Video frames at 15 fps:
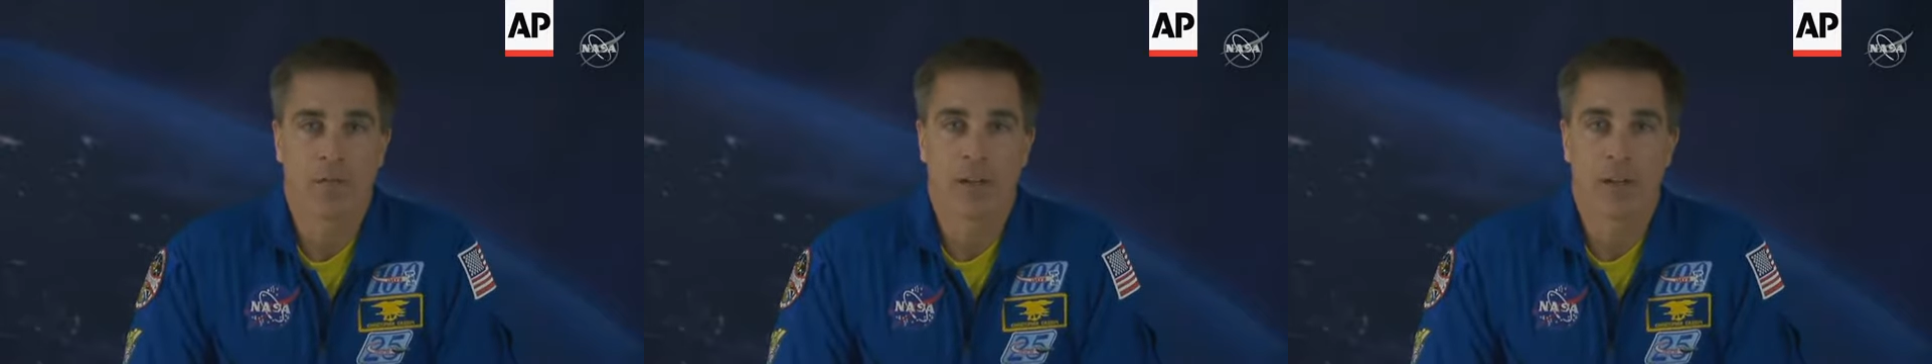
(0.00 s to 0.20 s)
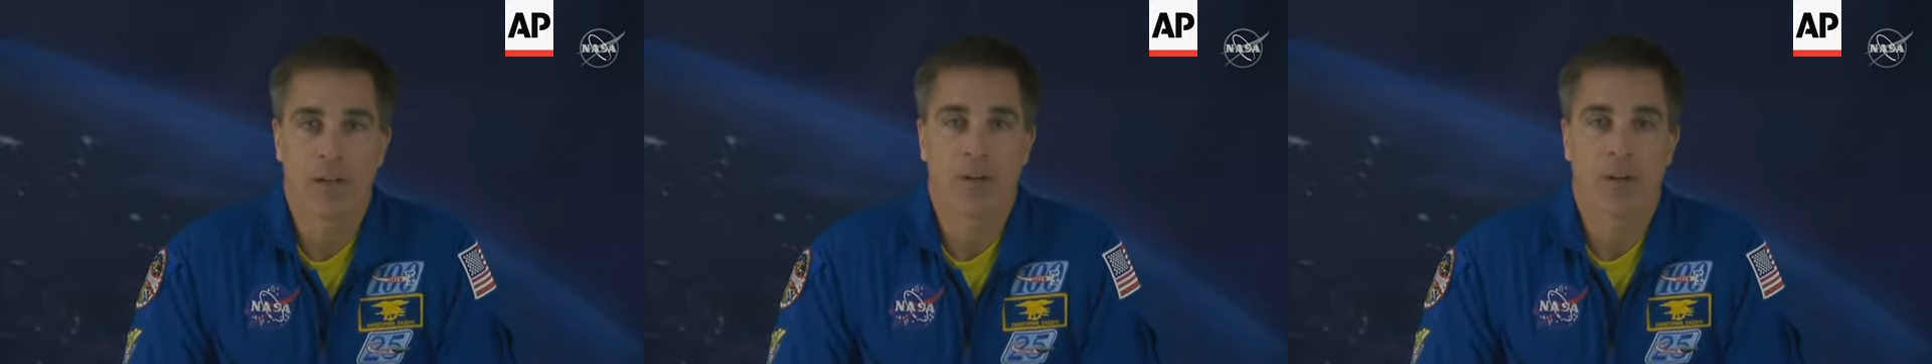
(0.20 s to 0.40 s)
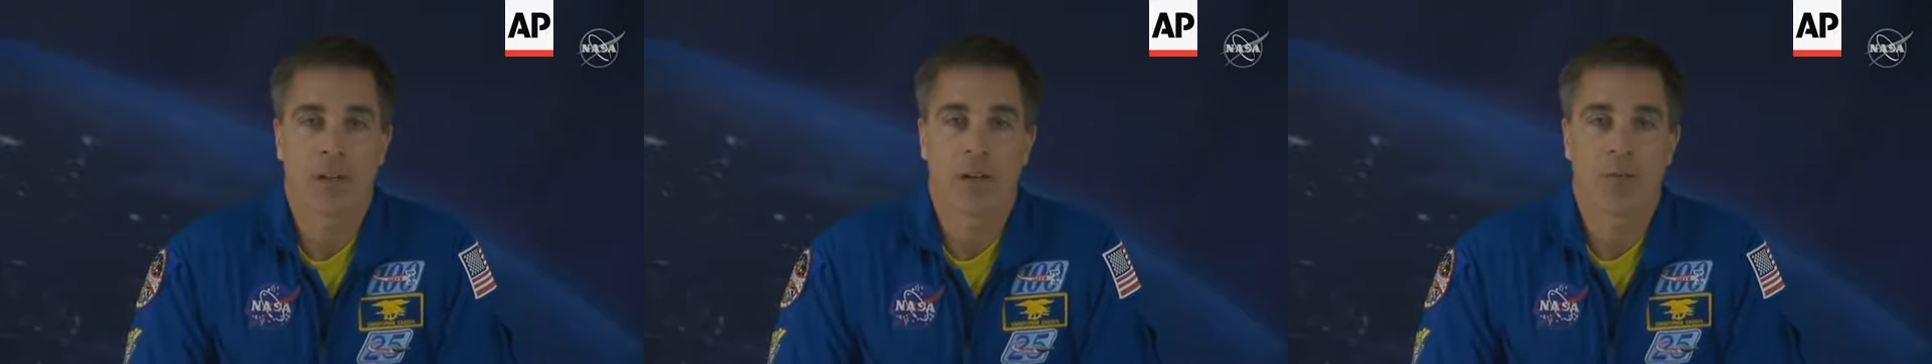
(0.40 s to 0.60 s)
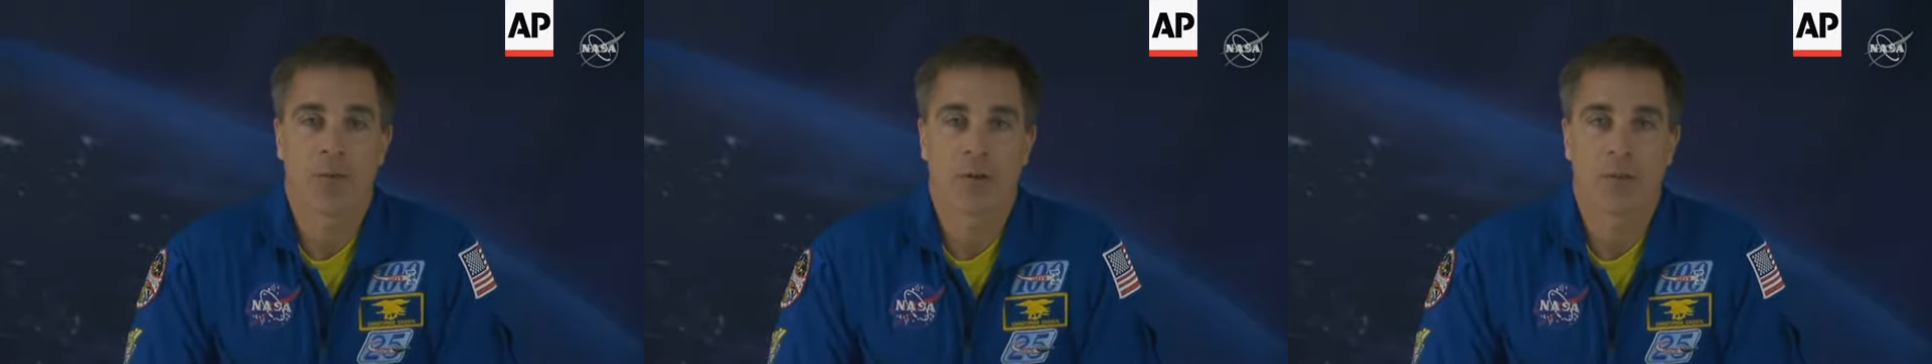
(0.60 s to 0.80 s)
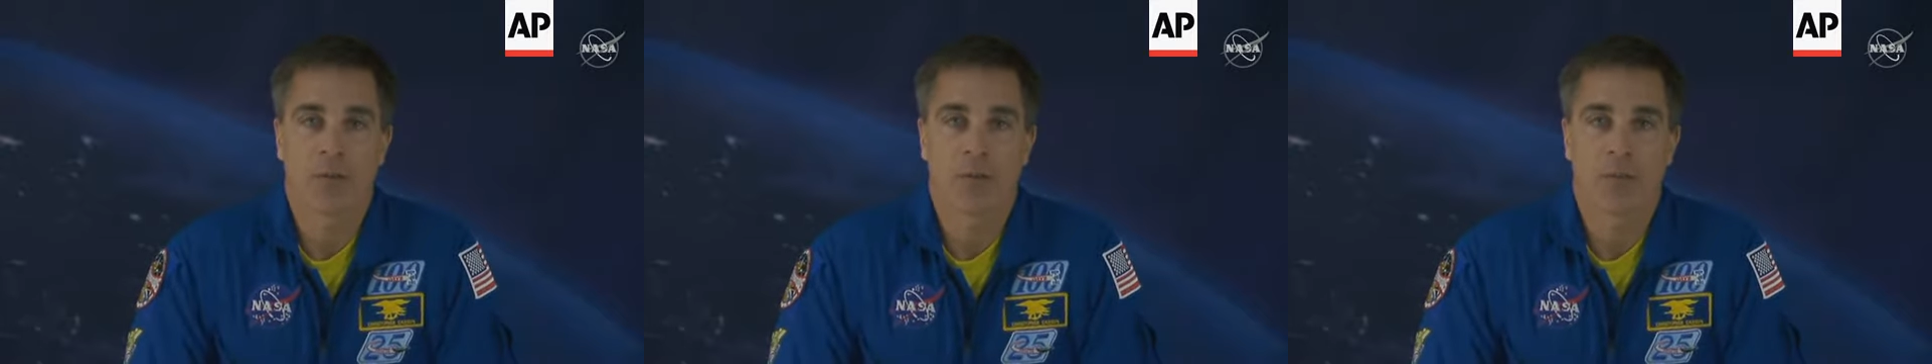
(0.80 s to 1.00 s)
video
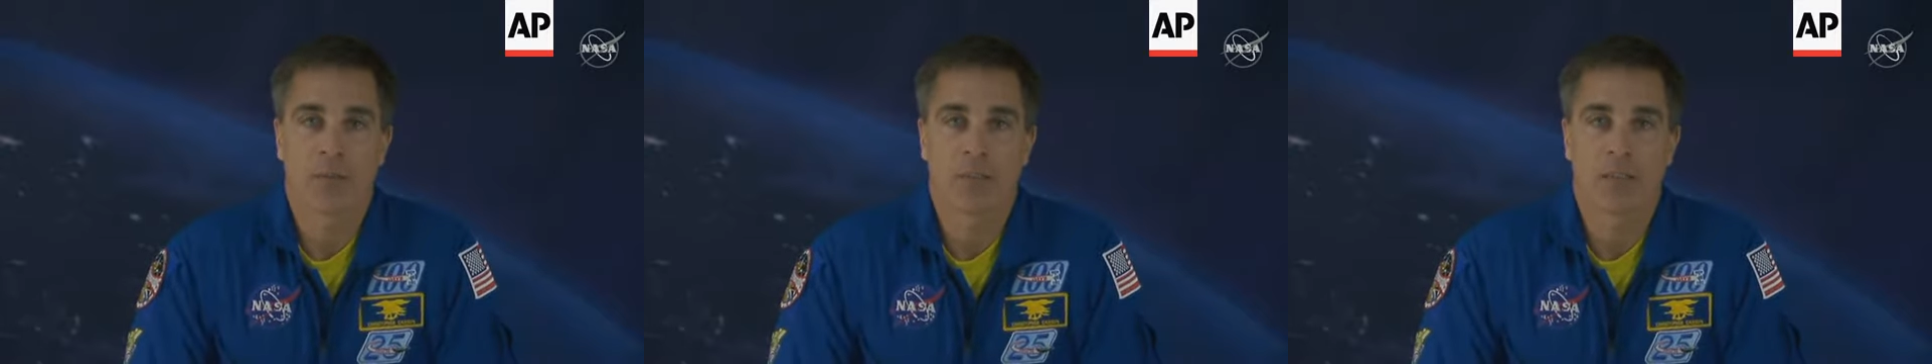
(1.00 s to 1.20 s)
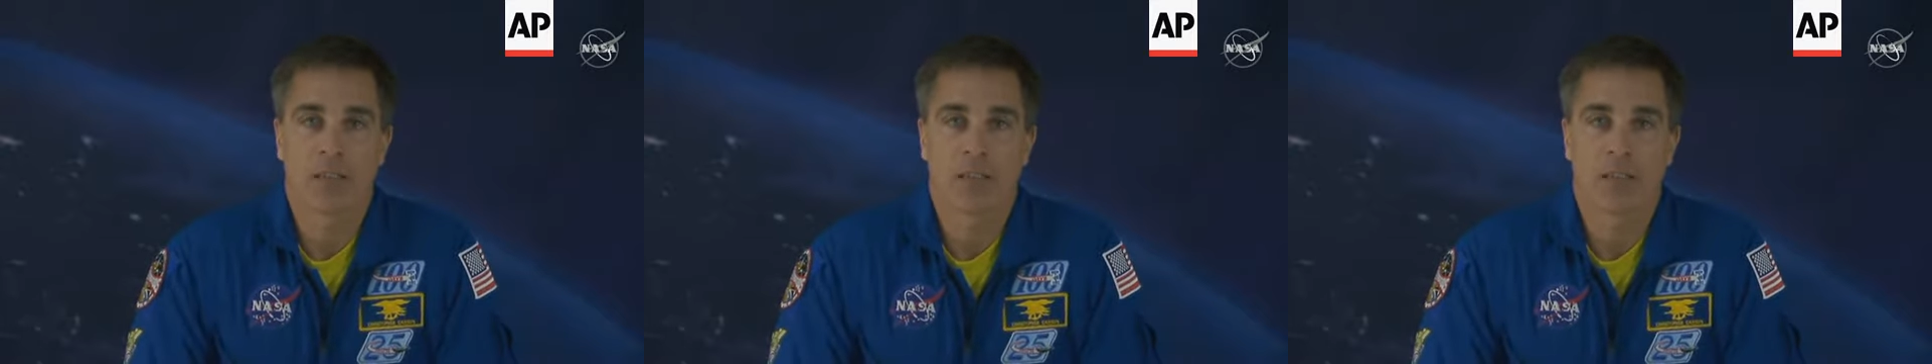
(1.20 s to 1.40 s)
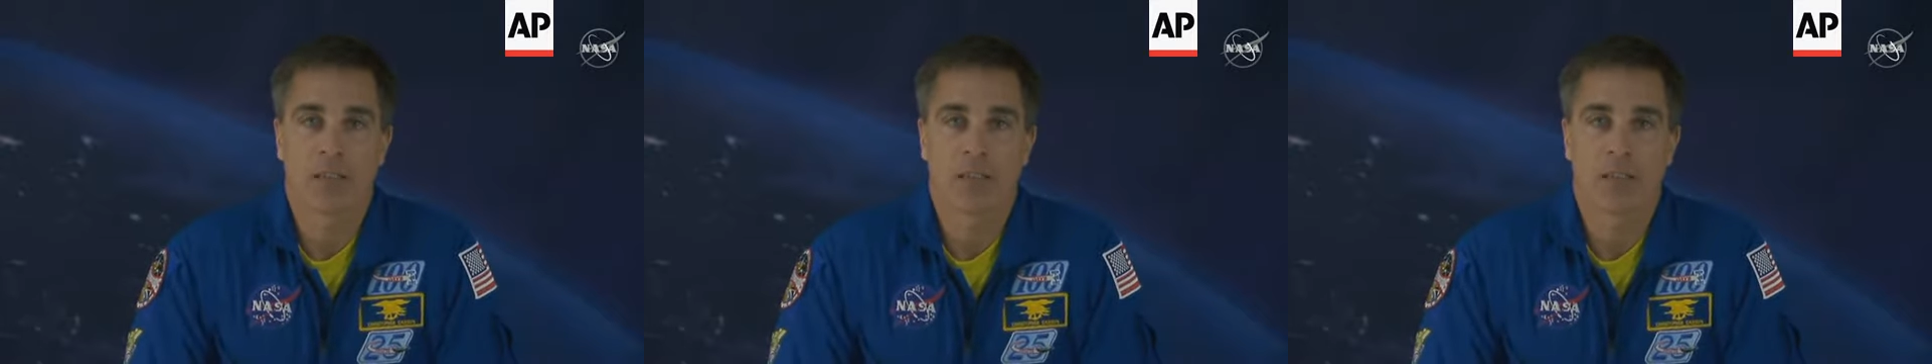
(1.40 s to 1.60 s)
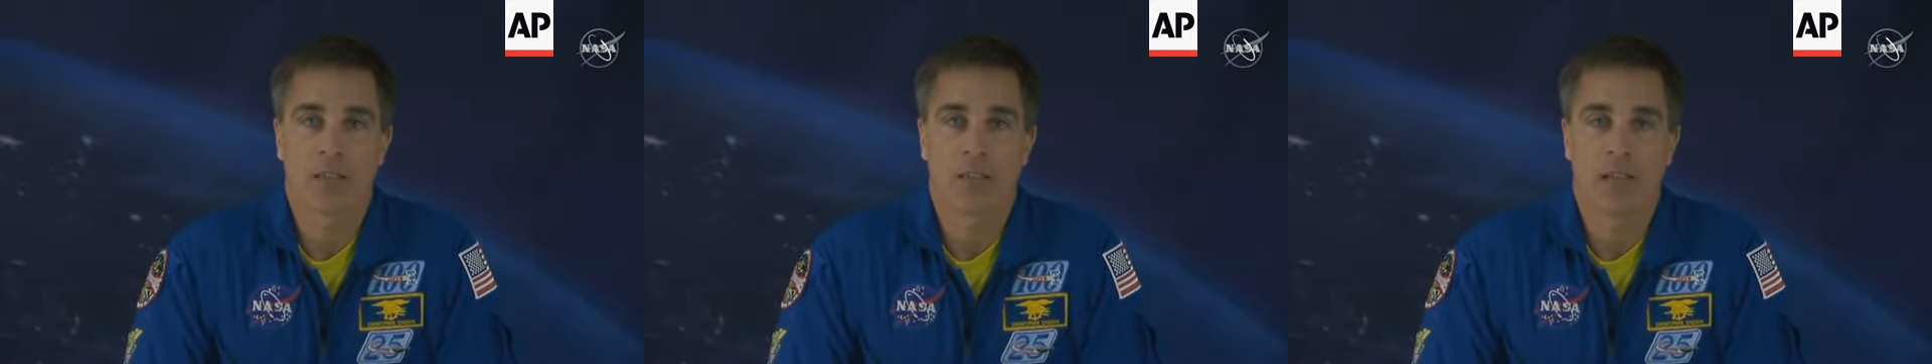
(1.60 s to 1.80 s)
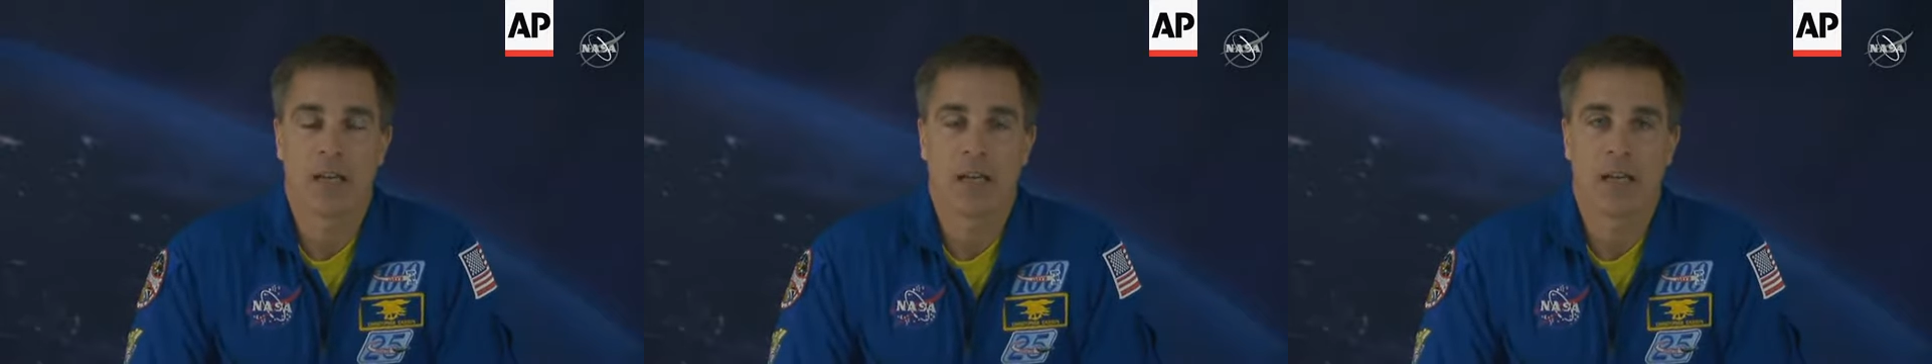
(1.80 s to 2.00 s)
camera or something like
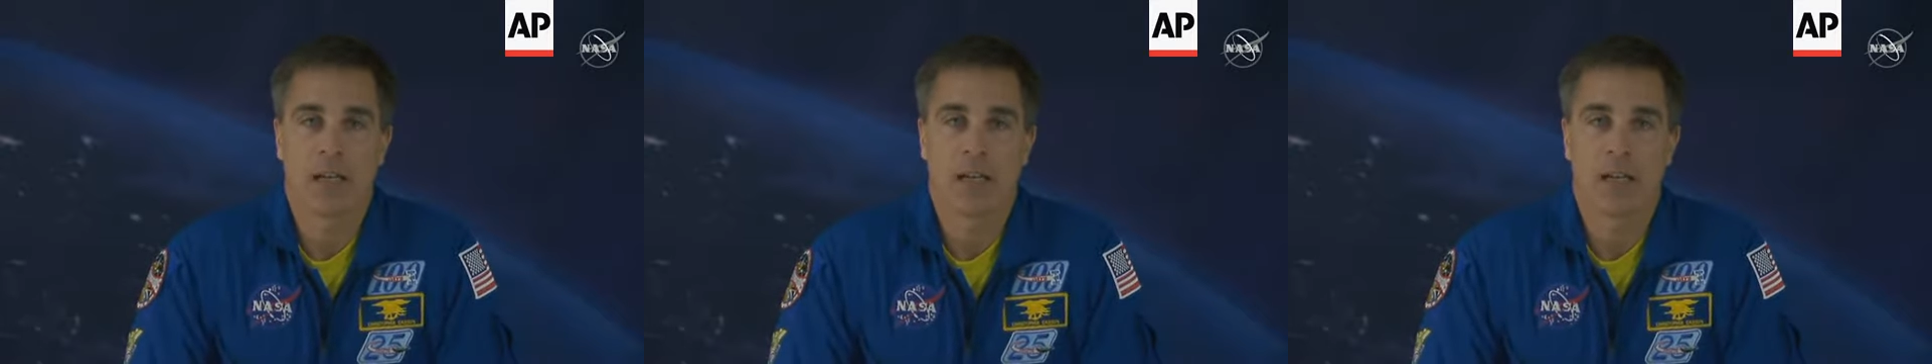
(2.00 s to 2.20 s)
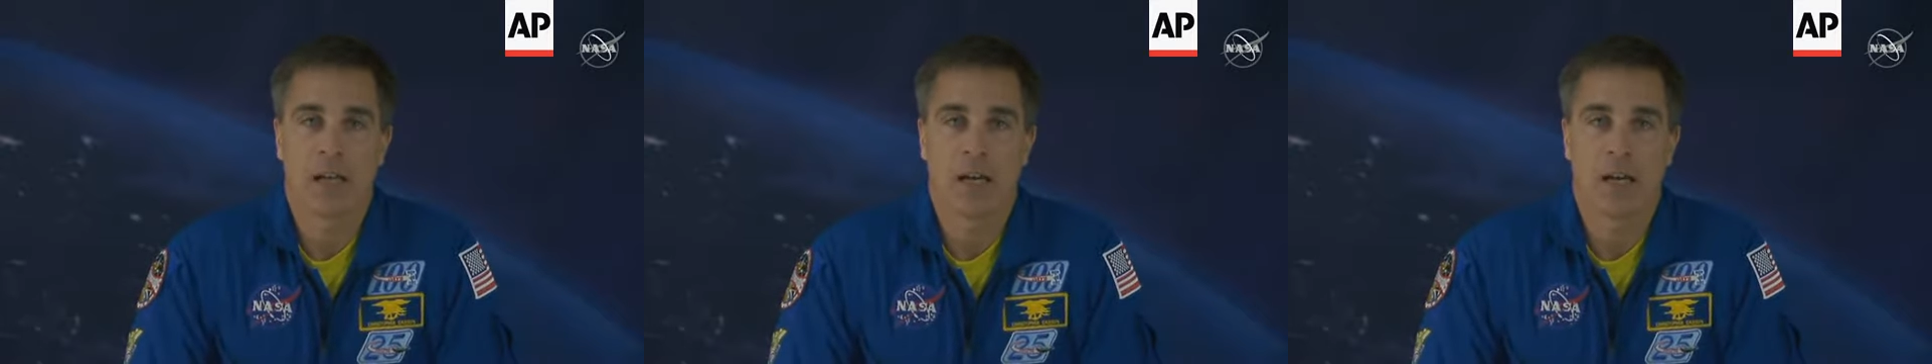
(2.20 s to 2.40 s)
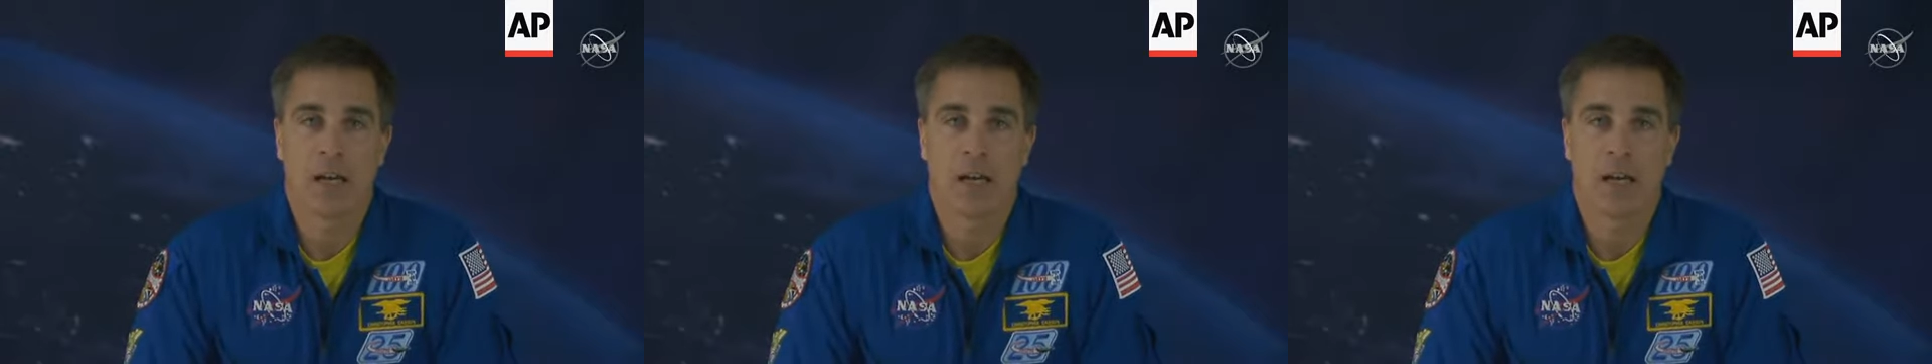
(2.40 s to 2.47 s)
this, and uh,